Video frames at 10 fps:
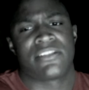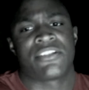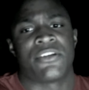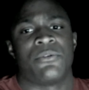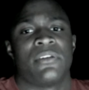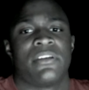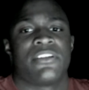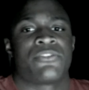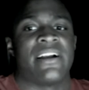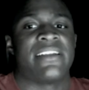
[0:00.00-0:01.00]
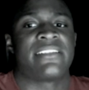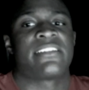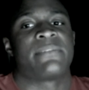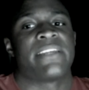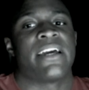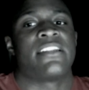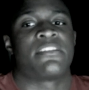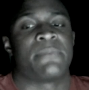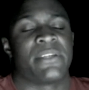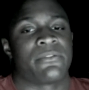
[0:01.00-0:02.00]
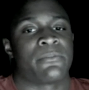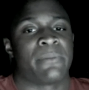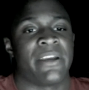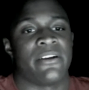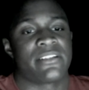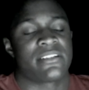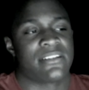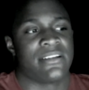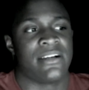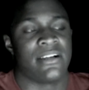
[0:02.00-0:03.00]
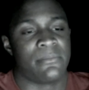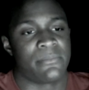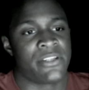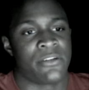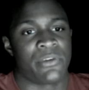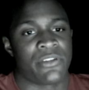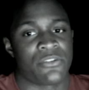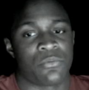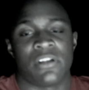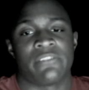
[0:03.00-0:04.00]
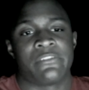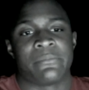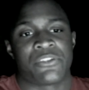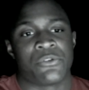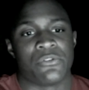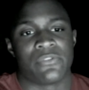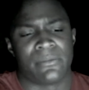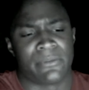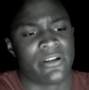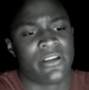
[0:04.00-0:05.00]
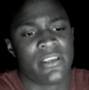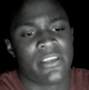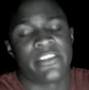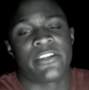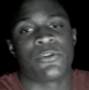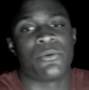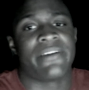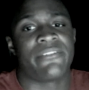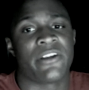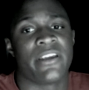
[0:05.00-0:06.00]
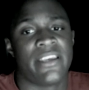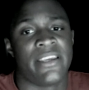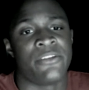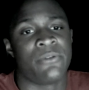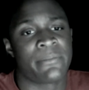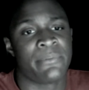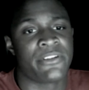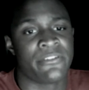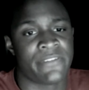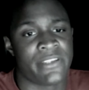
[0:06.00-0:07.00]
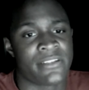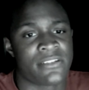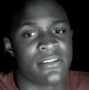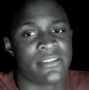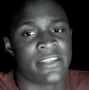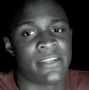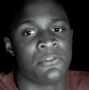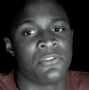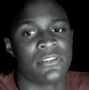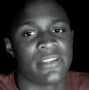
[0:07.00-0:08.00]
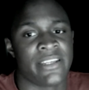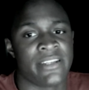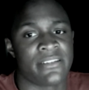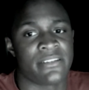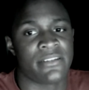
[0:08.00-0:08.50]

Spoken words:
So try and sit them down and speak with your parents, you know, whether it's one of them, two of them, or, you know, whoever. And you want to put your feelings on the table and